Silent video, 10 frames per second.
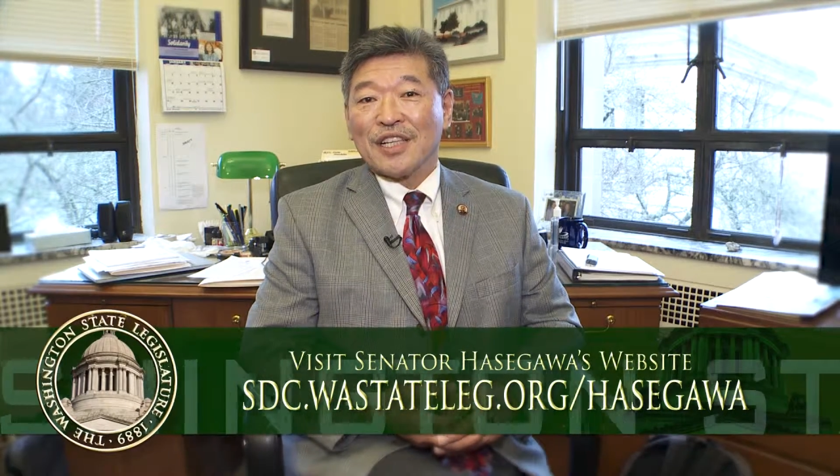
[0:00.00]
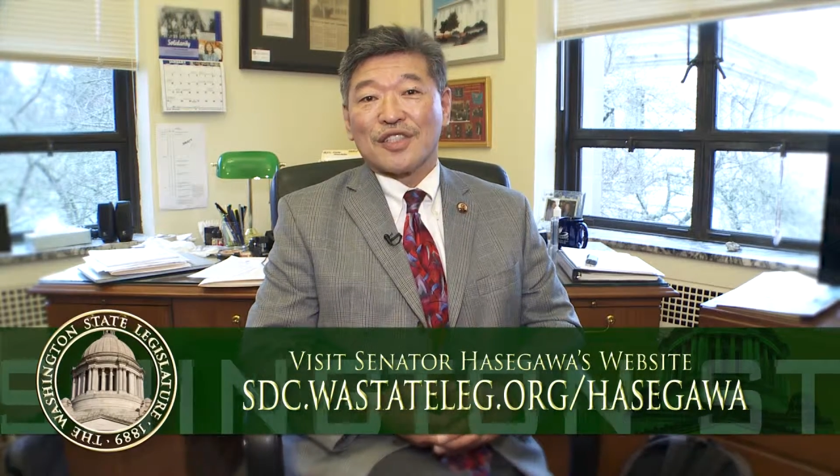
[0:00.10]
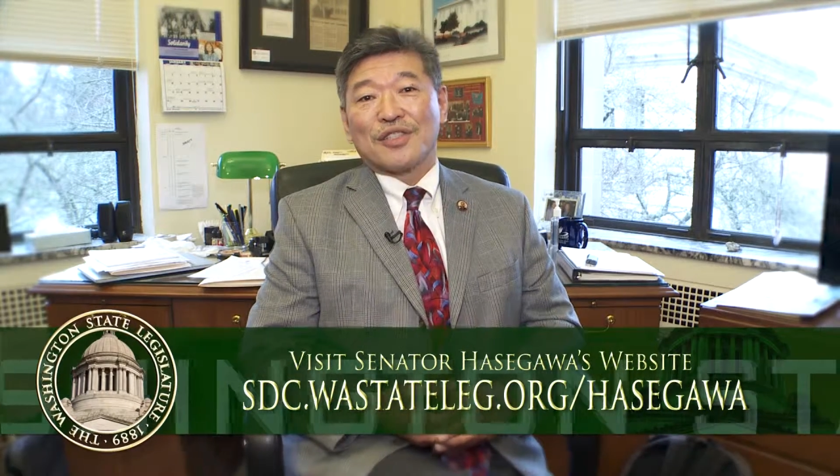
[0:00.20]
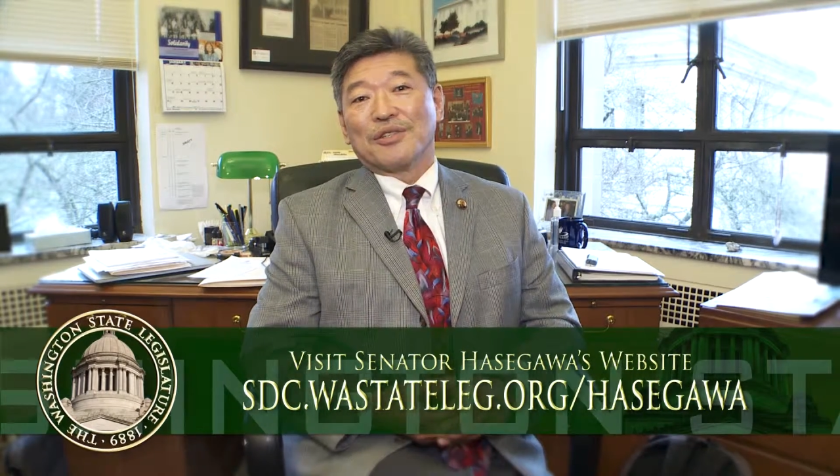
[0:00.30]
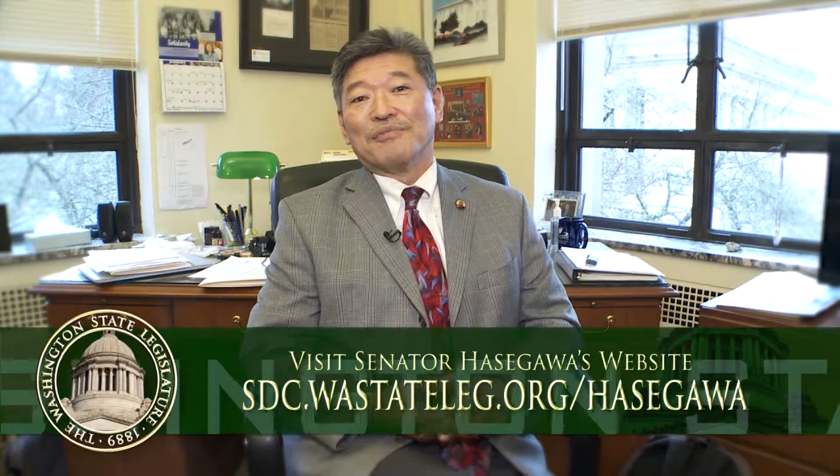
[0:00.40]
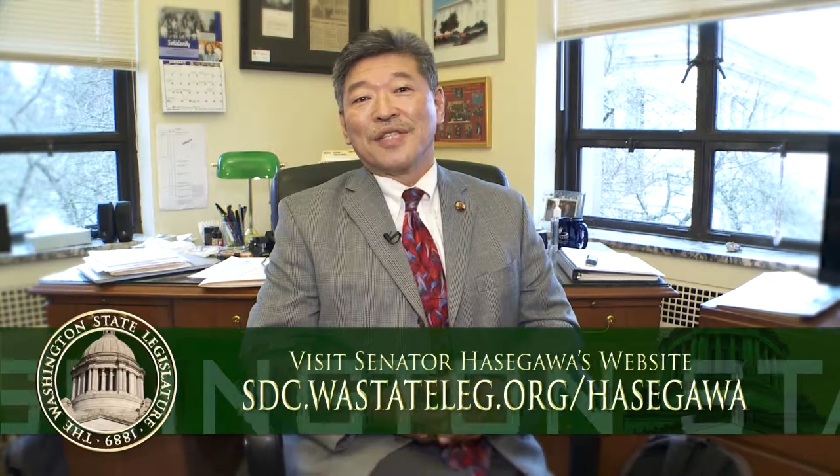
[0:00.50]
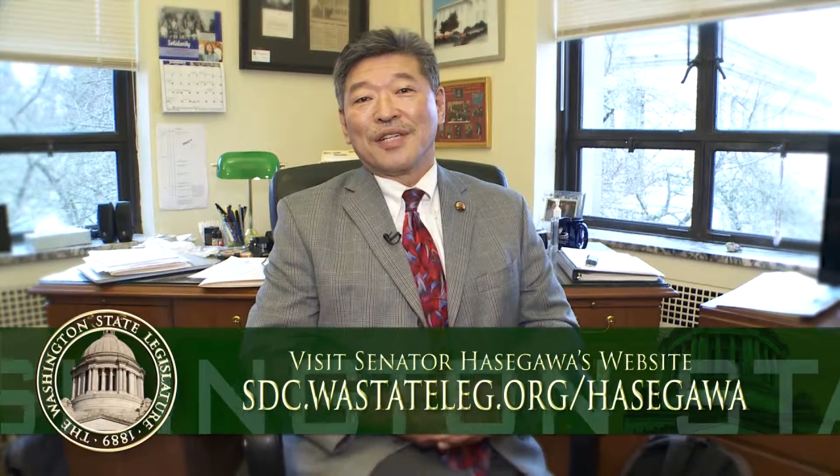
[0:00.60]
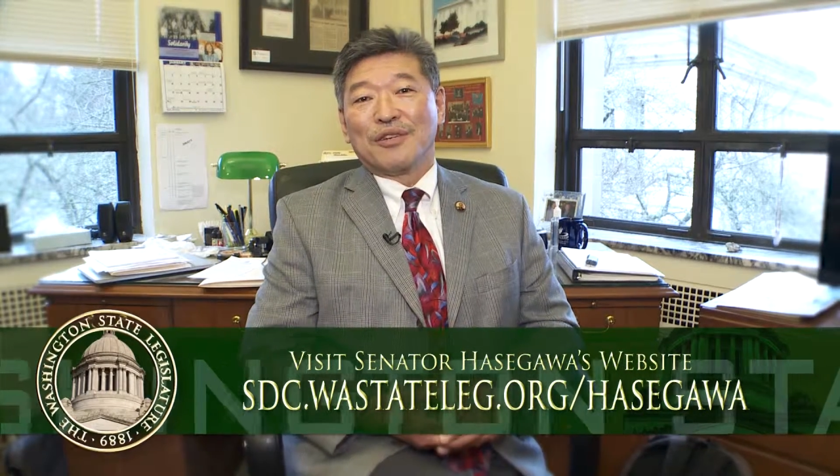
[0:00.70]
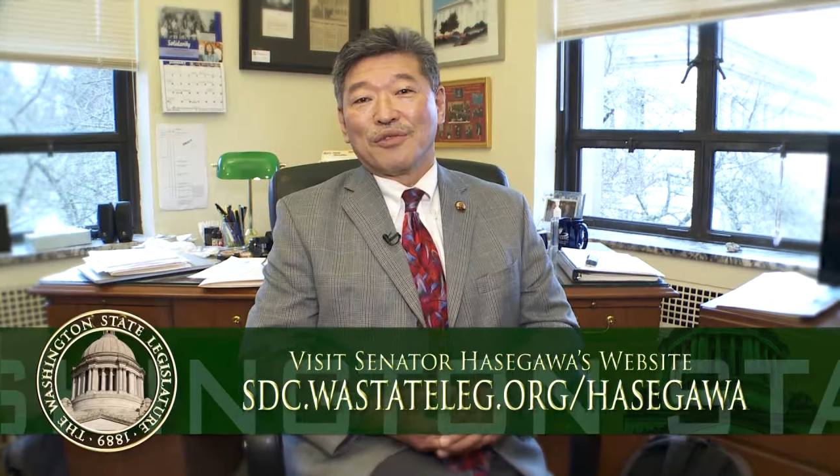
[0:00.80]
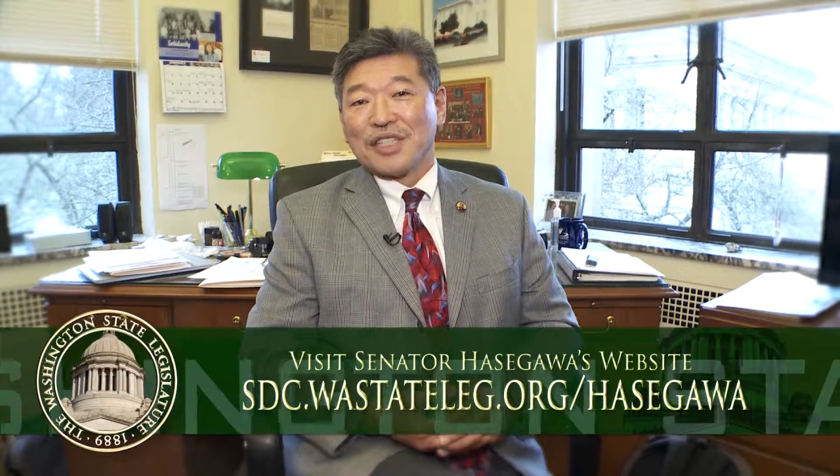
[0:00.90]
So,
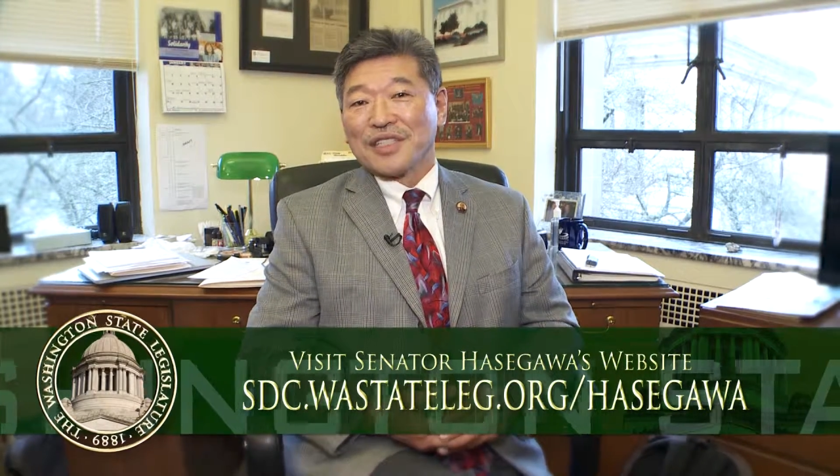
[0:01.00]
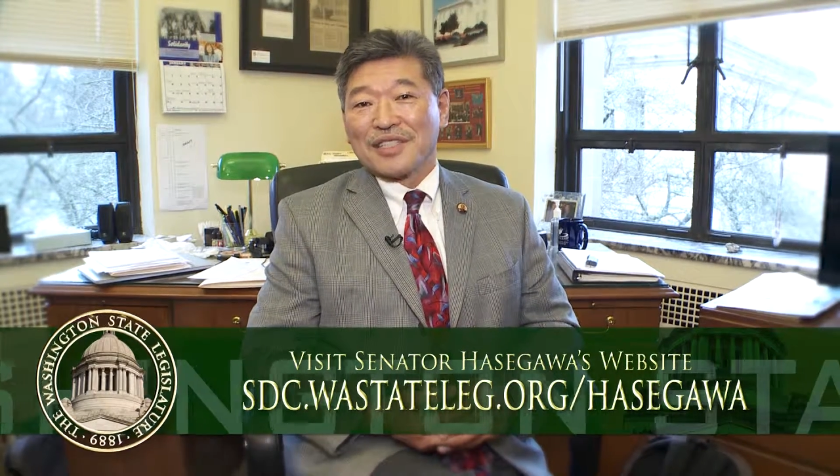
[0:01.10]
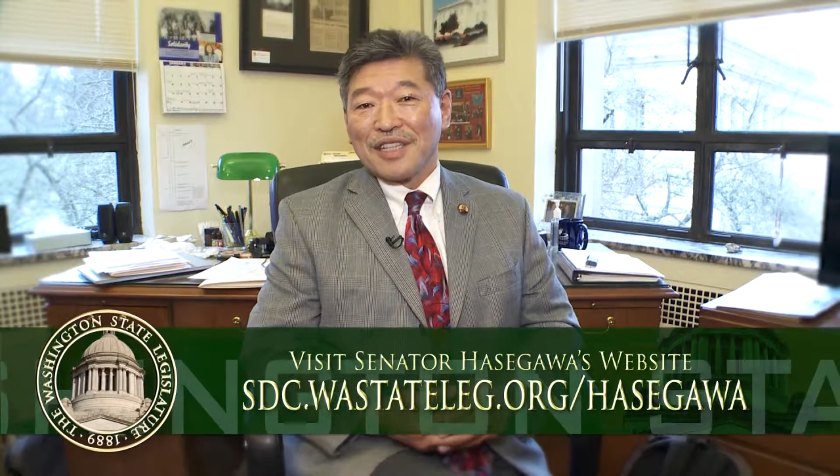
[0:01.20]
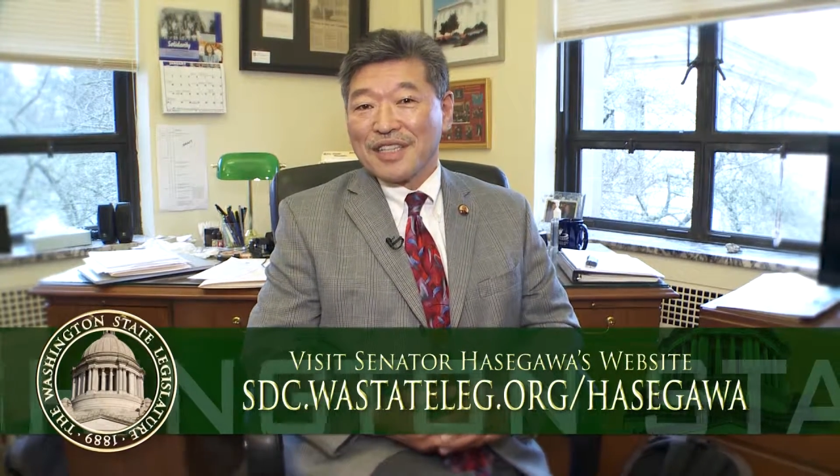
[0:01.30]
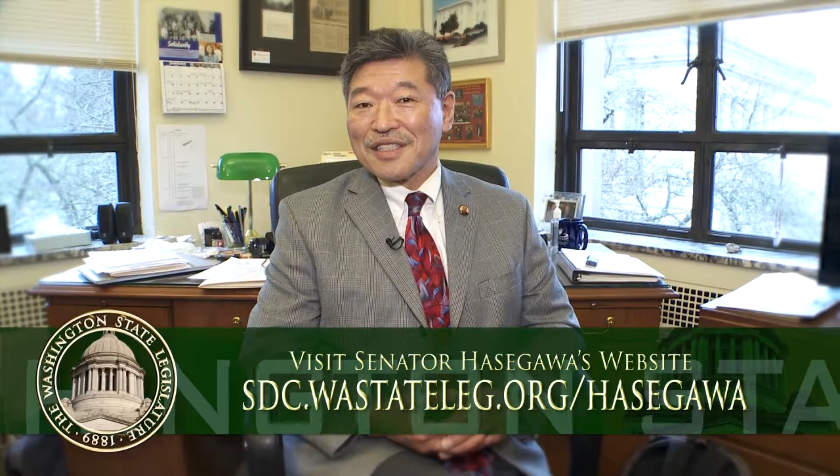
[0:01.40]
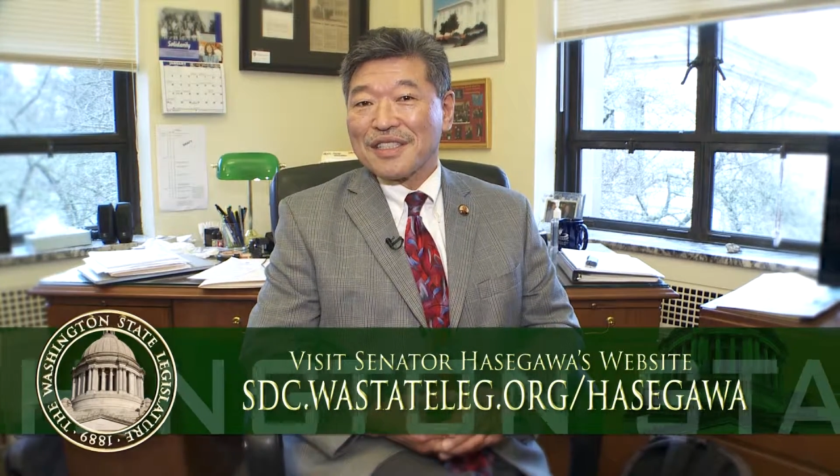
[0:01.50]
wish us luck